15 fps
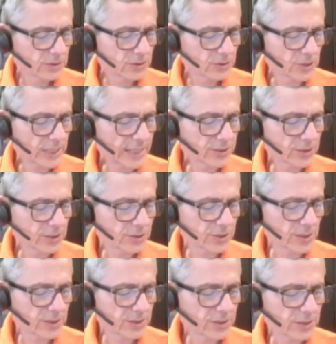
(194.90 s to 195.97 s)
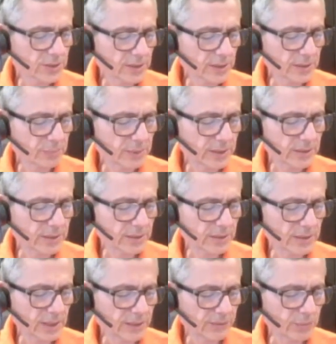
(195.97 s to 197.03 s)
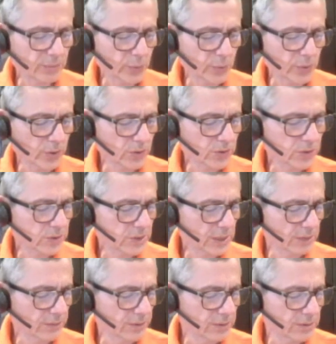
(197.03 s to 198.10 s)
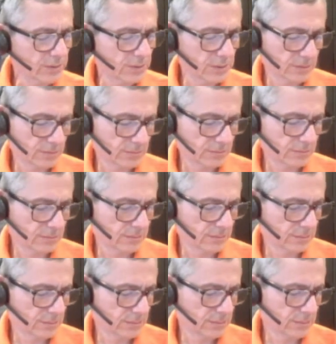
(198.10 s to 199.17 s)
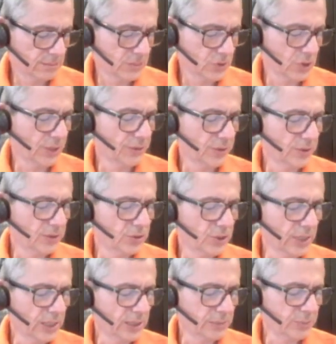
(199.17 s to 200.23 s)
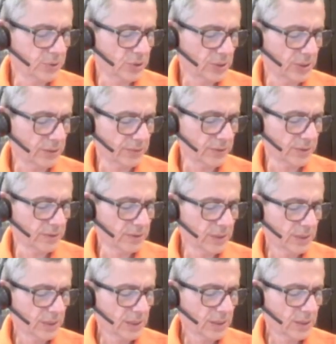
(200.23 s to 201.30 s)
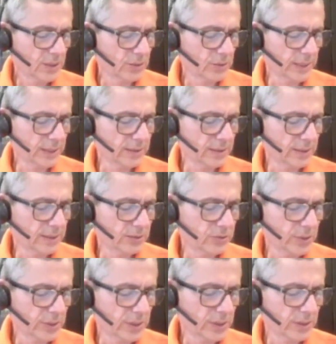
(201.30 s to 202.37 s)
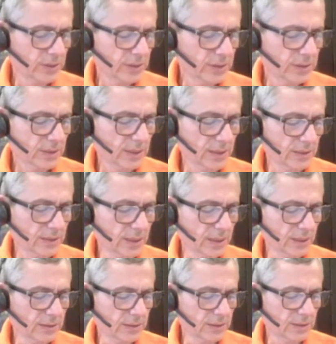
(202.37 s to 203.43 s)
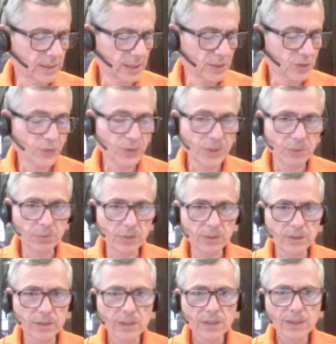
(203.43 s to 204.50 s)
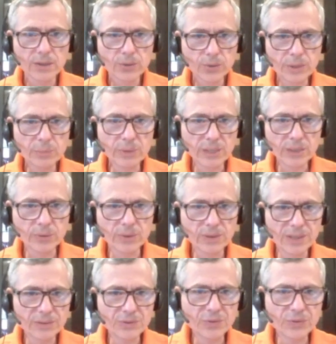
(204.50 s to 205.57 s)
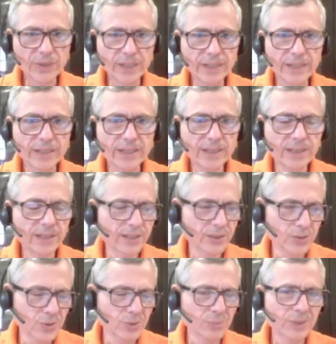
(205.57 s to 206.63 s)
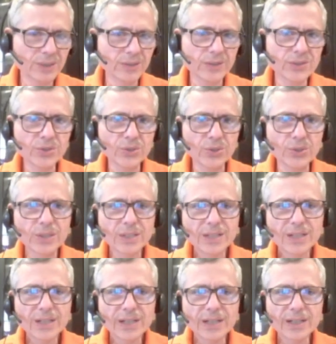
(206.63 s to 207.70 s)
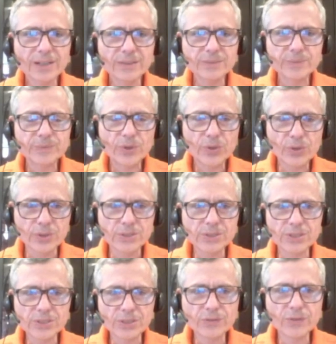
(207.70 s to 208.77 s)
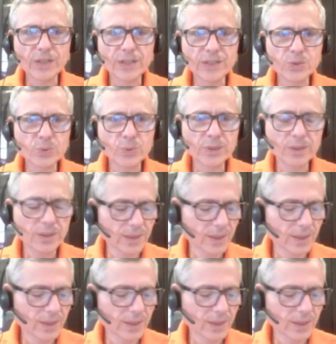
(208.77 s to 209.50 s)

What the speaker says: Chasseur Jean, Scott Blayton, Kevin Boyles, David Cheever, Jacob Cheever, Greg Dietrich, Ken Dunn, Dennis Freeberg, who I play with every Friday night. I used to play also Thursdays and Fridays with